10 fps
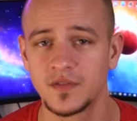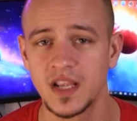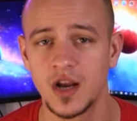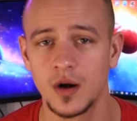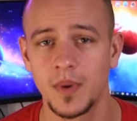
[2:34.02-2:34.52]
love
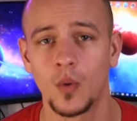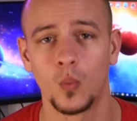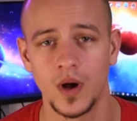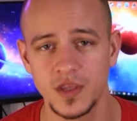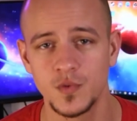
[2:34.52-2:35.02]
to hear
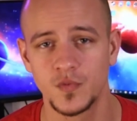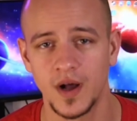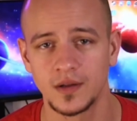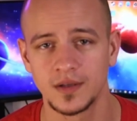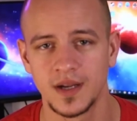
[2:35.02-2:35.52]
about what you
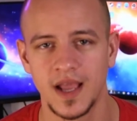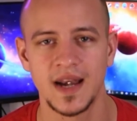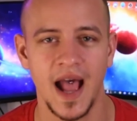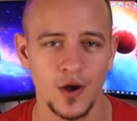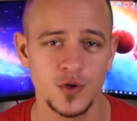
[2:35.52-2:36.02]
felt
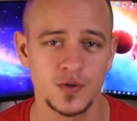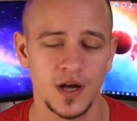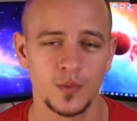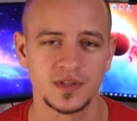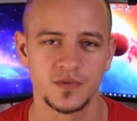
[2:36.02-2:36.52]
and how you
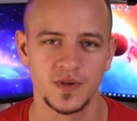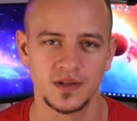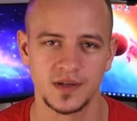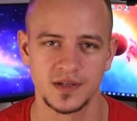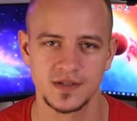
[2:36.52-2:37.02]
dealt with the
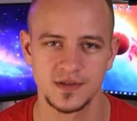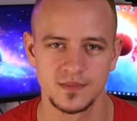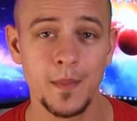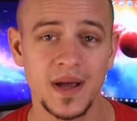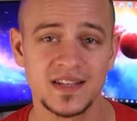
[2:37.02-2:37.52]
feelings.
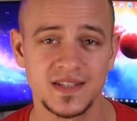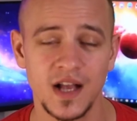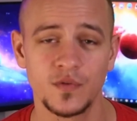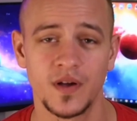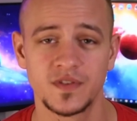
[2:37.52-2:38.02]
I
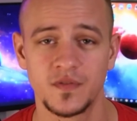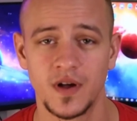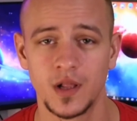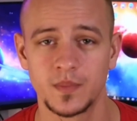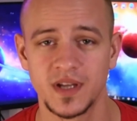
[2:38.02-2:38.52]
myself have
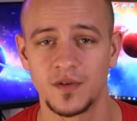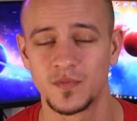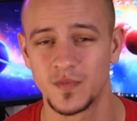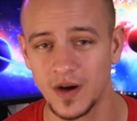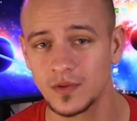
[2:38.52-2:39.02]
developed a
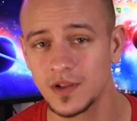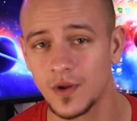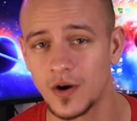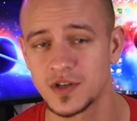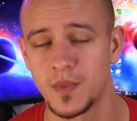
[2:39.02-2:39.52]
fairly
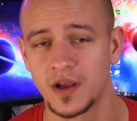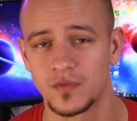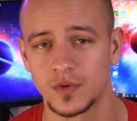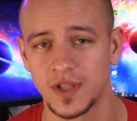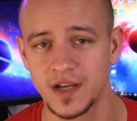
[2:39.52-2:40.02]
large amount
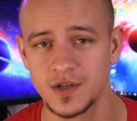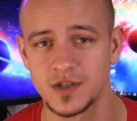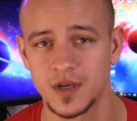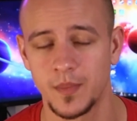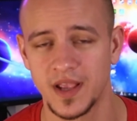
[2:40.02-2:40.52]
of
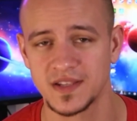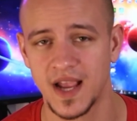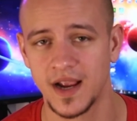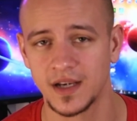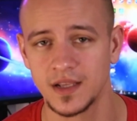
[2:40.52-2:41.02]
relationship
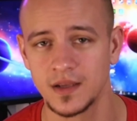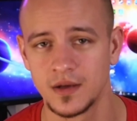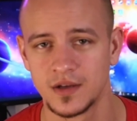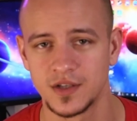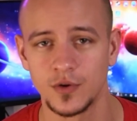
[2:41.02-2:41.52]
anxiety
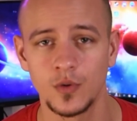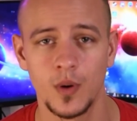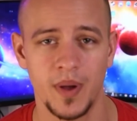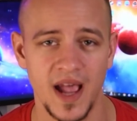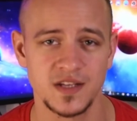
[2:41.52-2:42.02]
due to
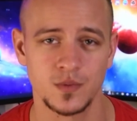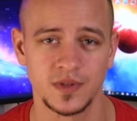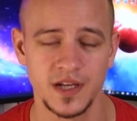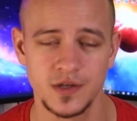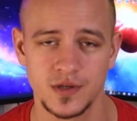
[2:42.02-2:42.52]
a past
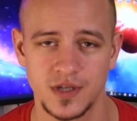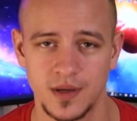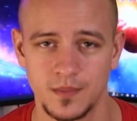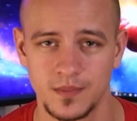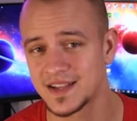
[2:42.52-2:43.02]

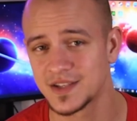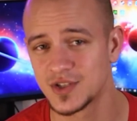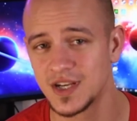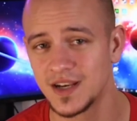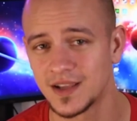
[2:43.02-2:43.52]
relationship.
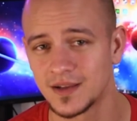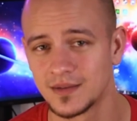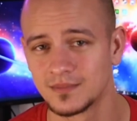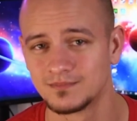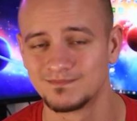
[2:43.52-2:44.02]
Lies and
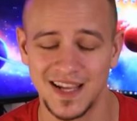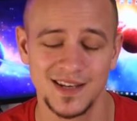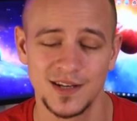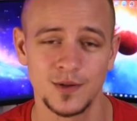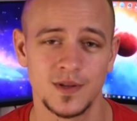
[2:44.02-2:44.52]
cheating
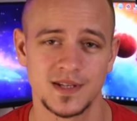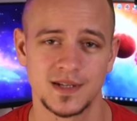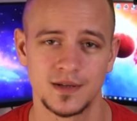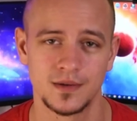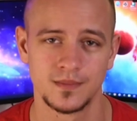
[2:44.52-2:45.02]
tend to do
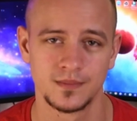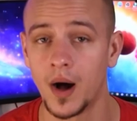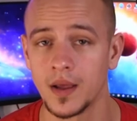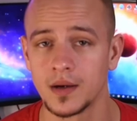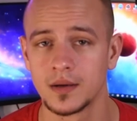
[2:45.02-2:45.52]
this to you.
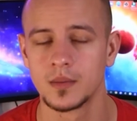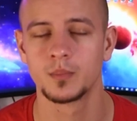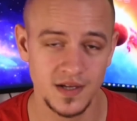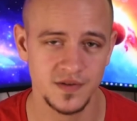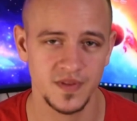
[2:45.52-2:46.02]
But
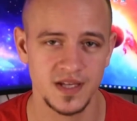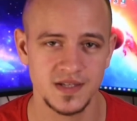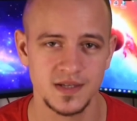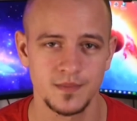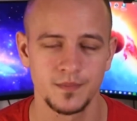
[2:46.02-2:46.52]
because of
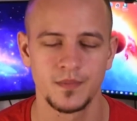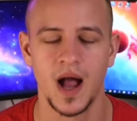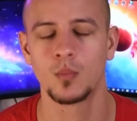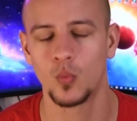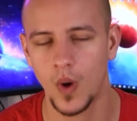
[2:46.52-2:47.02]
this,
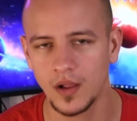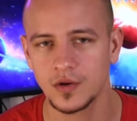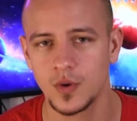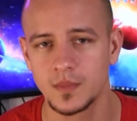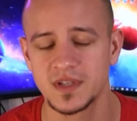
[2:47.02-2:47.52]
I'm
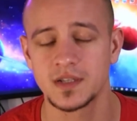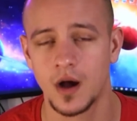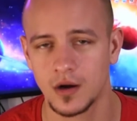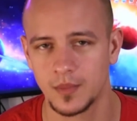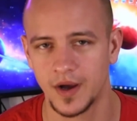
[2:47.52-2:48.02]
well equipped to
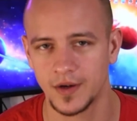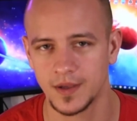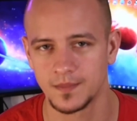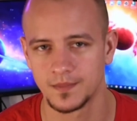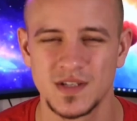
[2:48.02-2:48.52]
talk
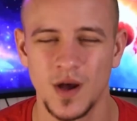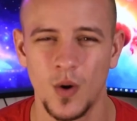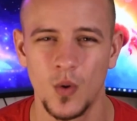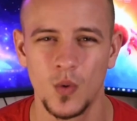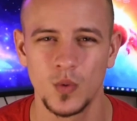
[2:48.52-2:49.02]
about it.
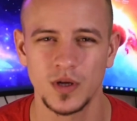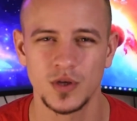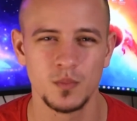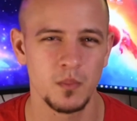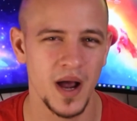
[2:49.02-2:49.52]
So
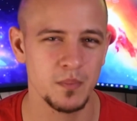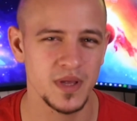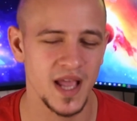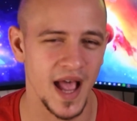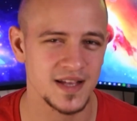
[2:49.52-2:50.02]
you might
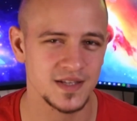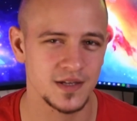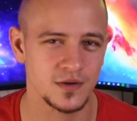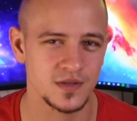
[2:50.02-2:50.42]
be asking